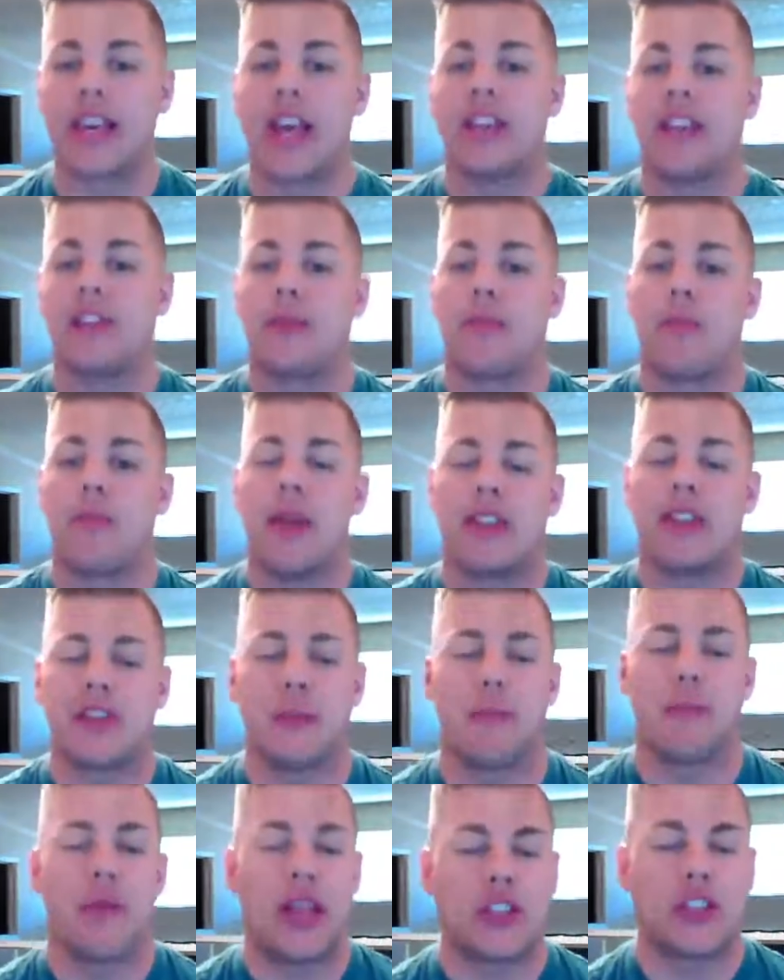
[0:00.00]
It's a
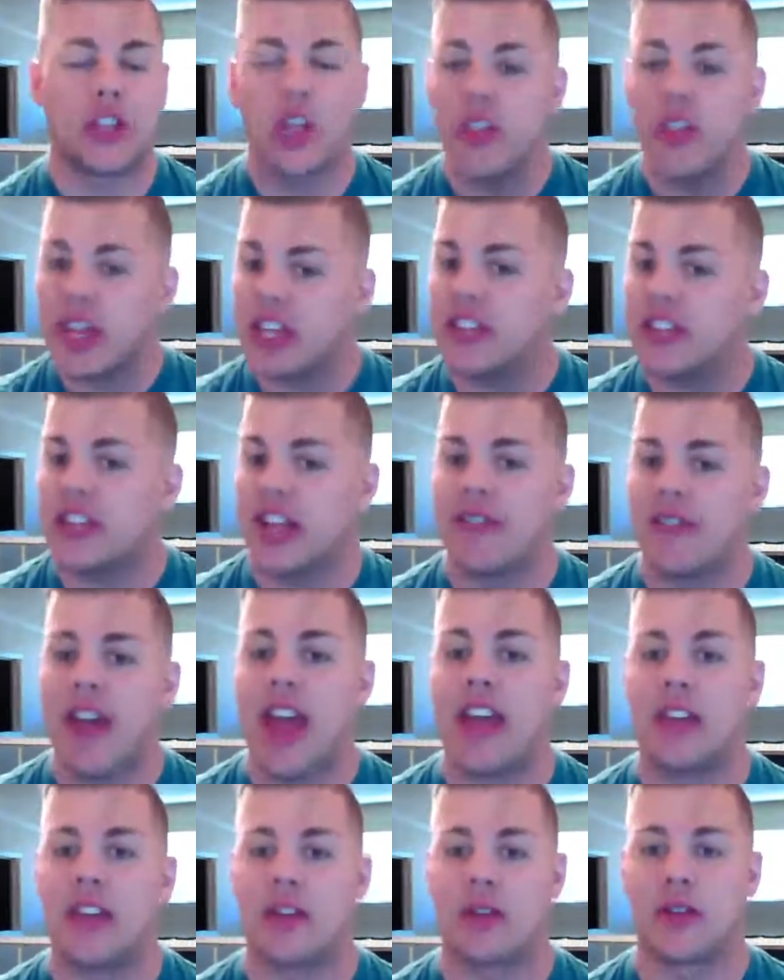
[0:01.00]
good thing he doesn't have
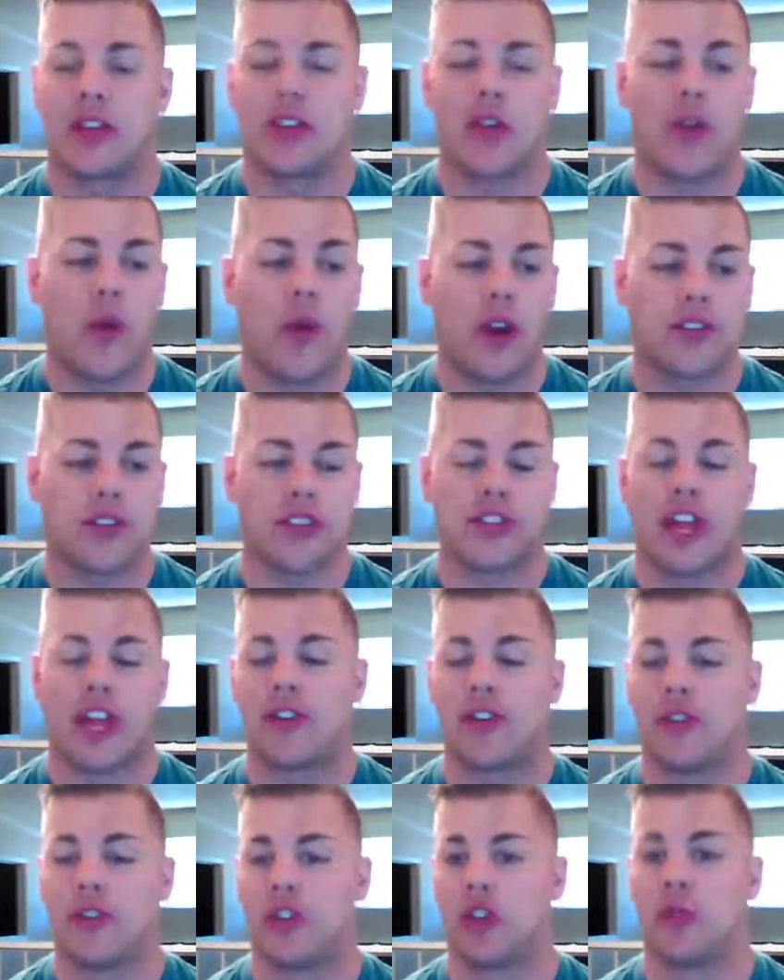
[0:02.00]
haste, because otherwise this guy
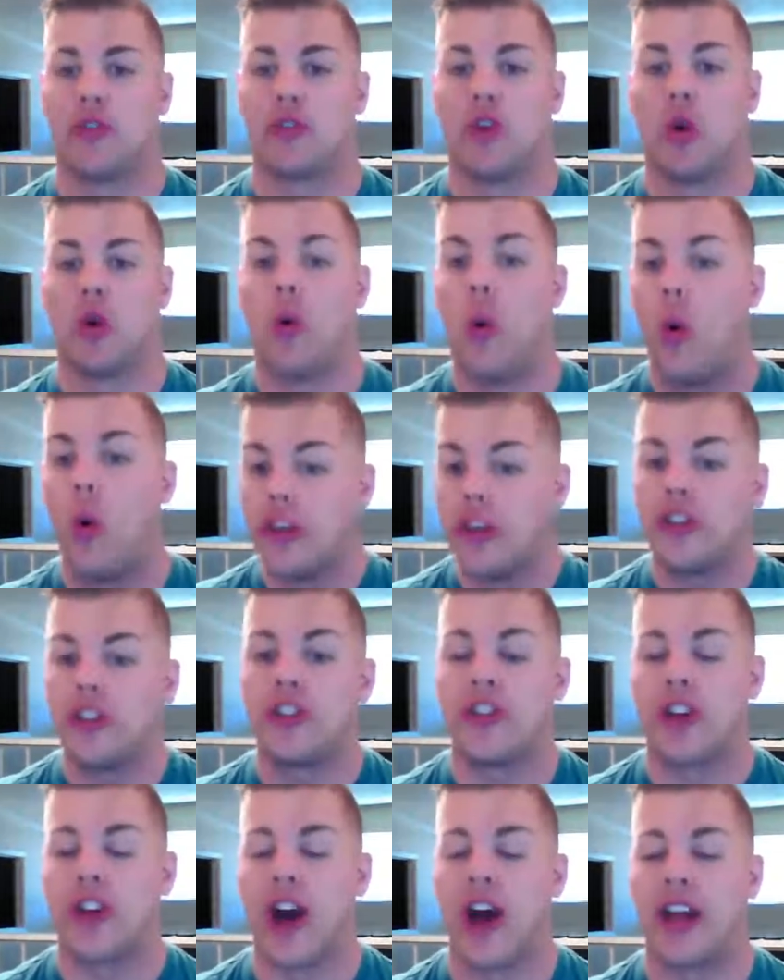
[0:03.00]
turns into almost a
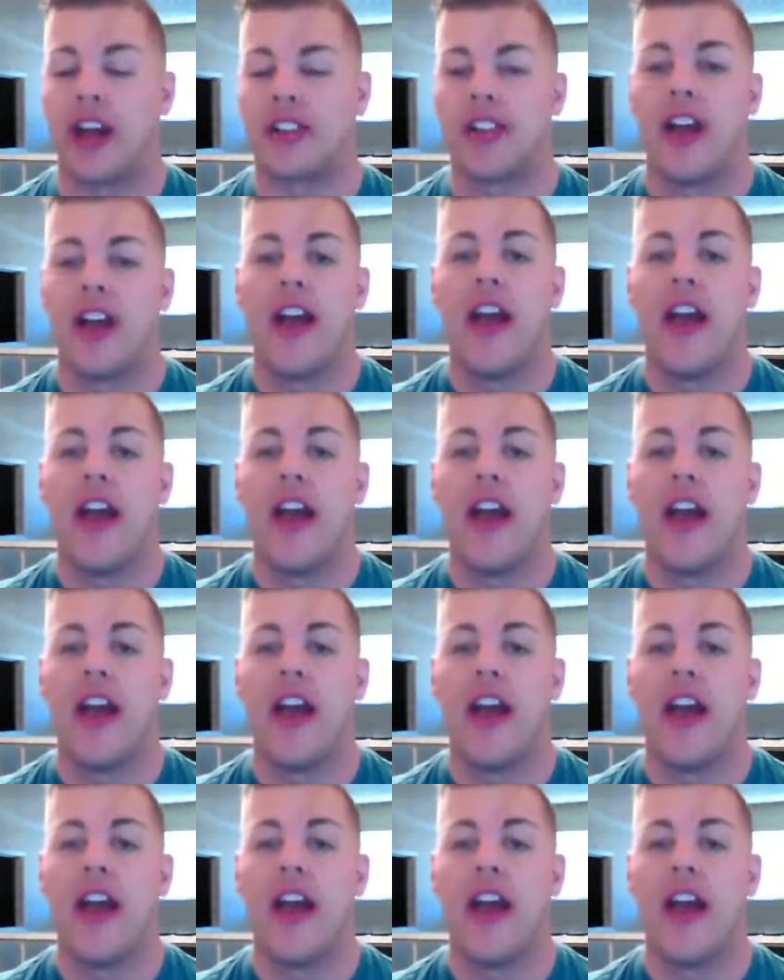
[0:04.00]
one-shot.